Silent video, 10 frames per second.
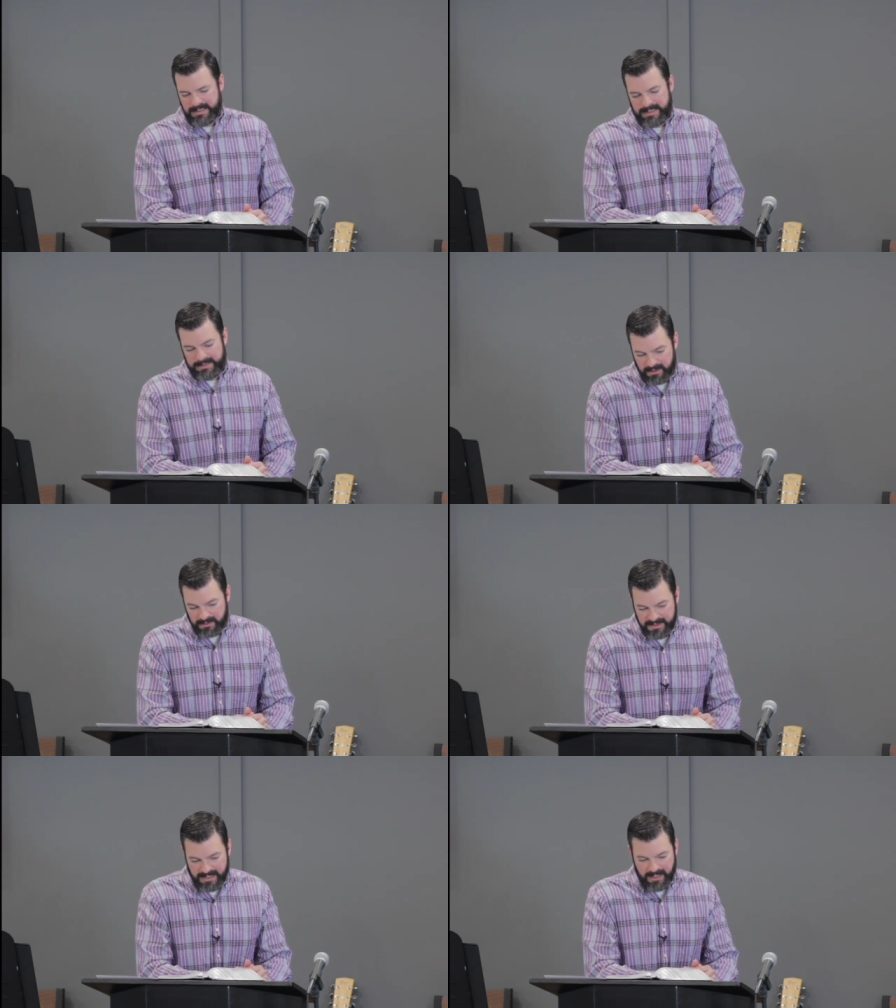Not
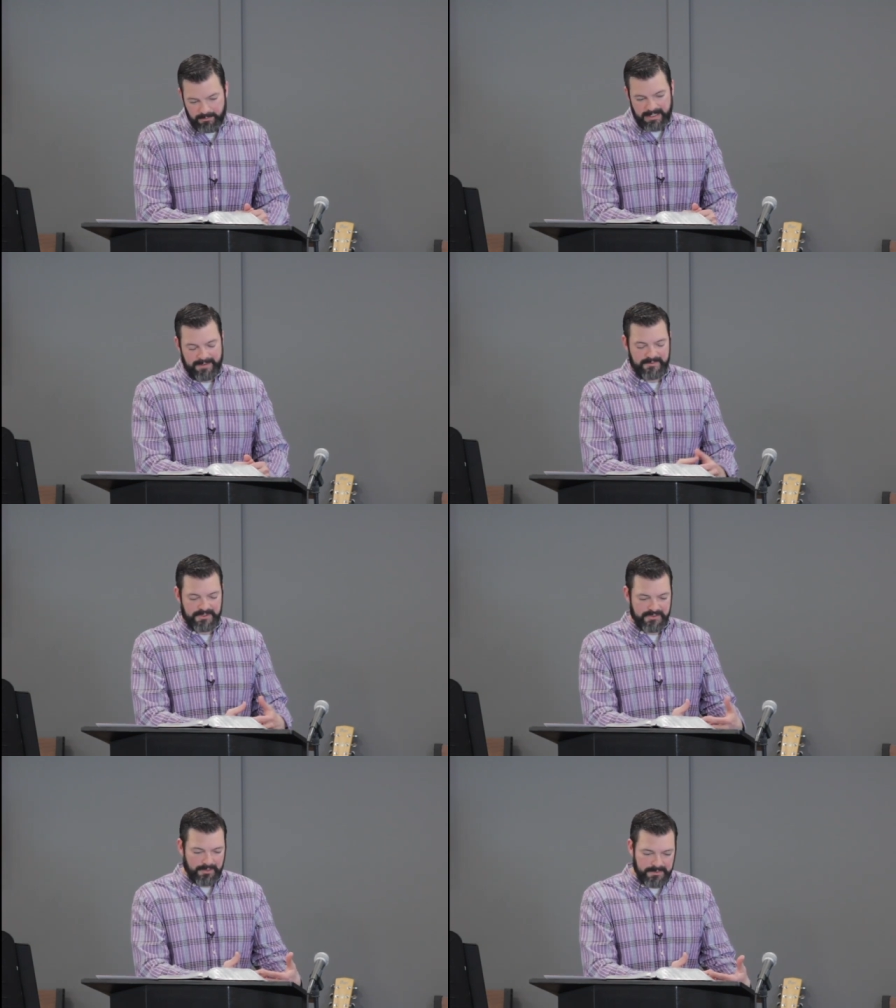only that, we have the
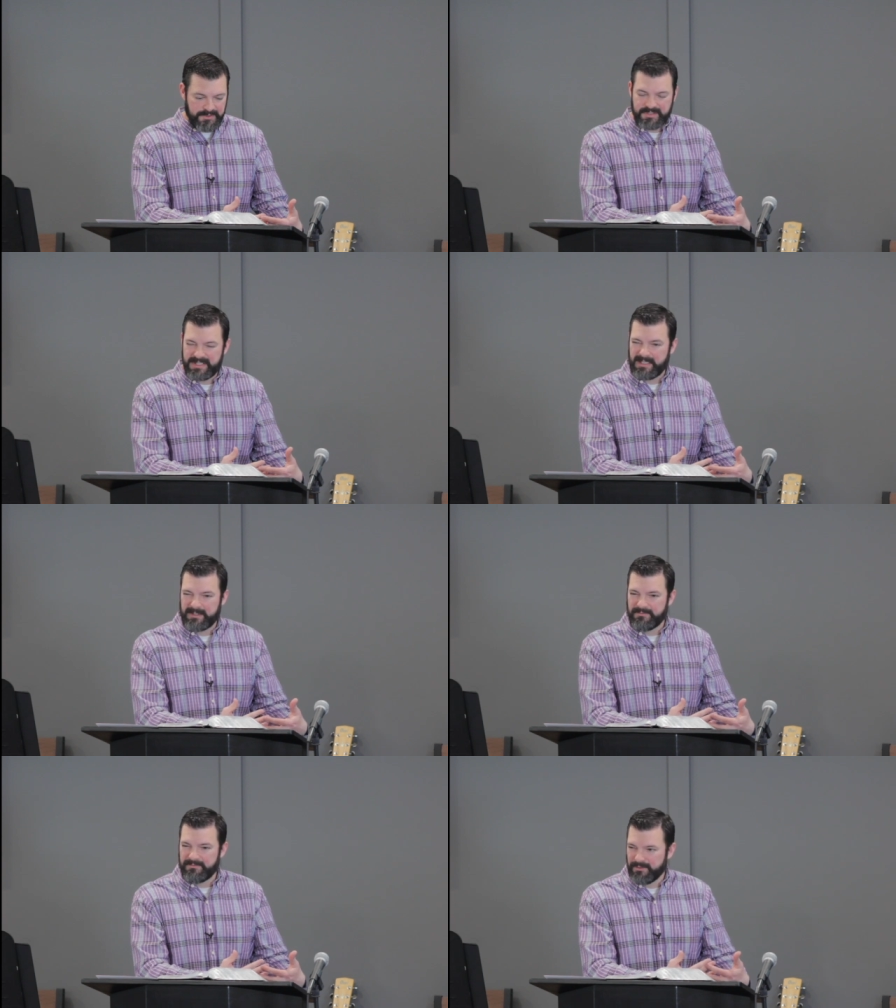scriptures that
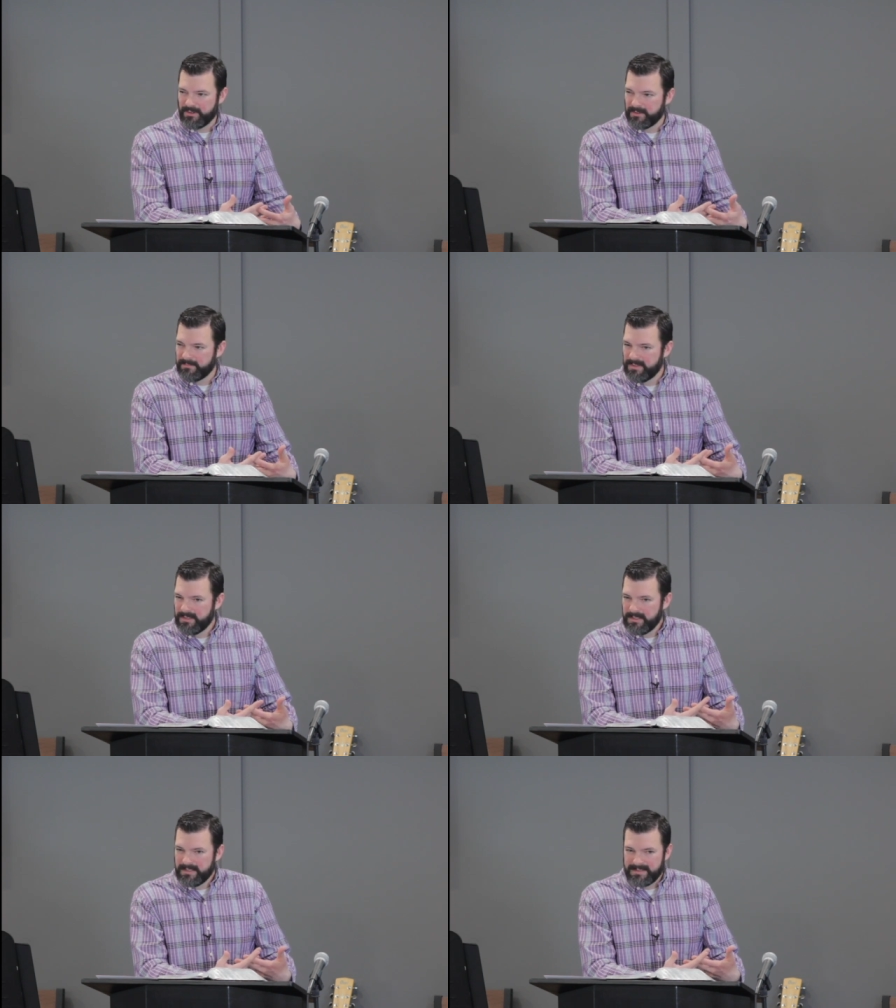confirm
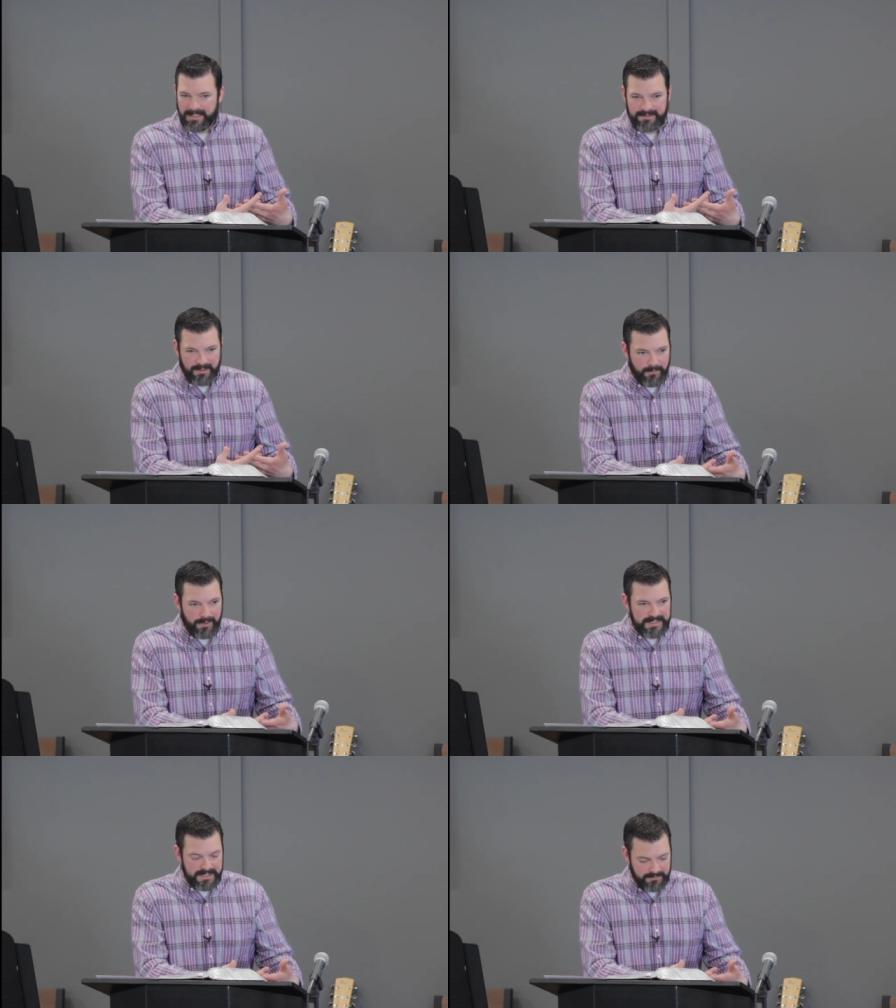that there
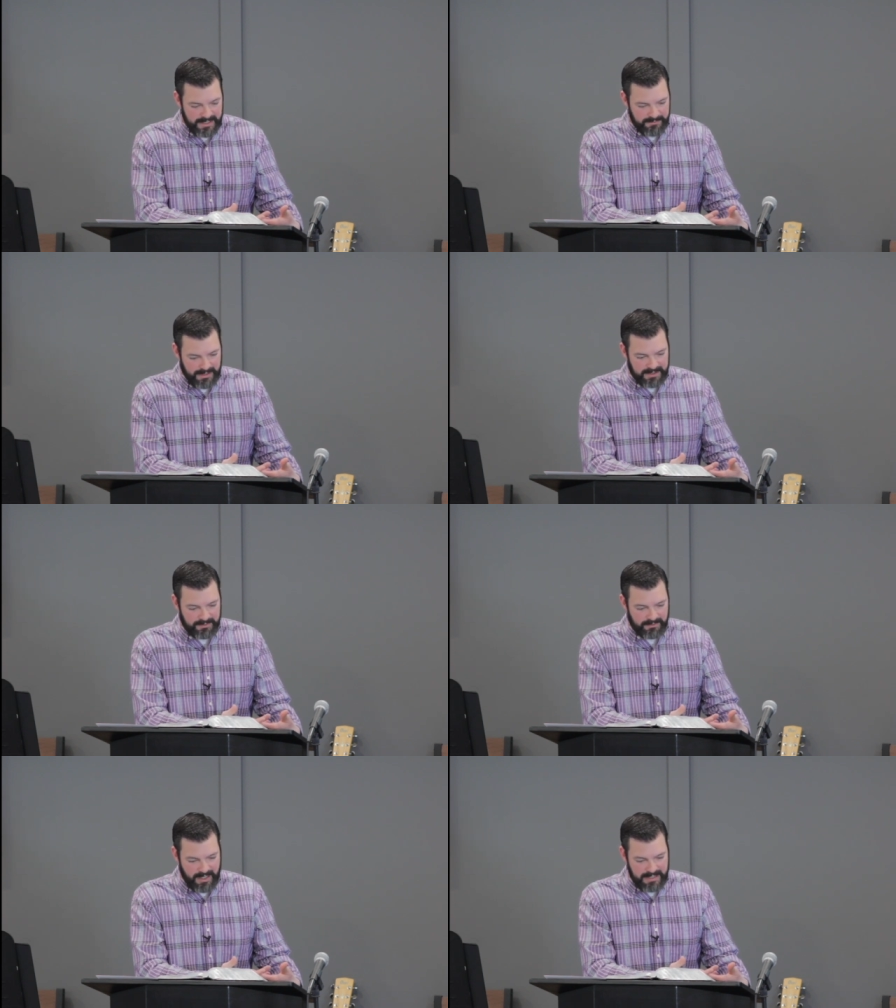was a resurrected
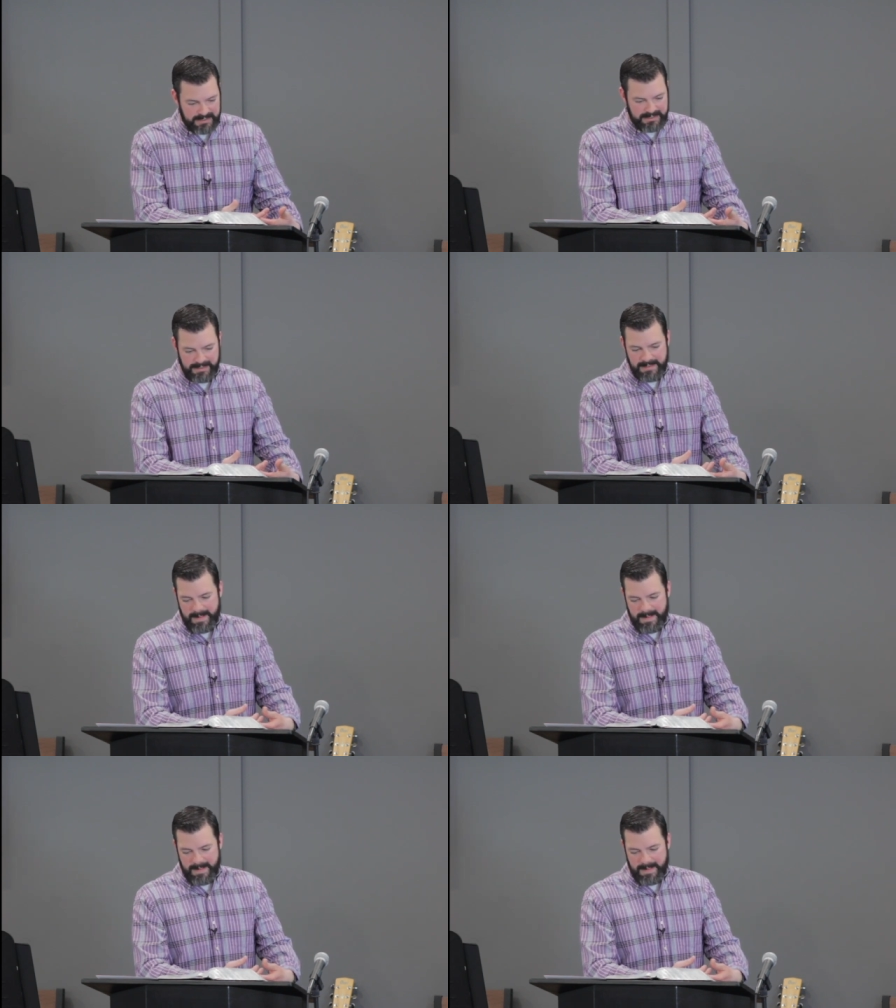Christ.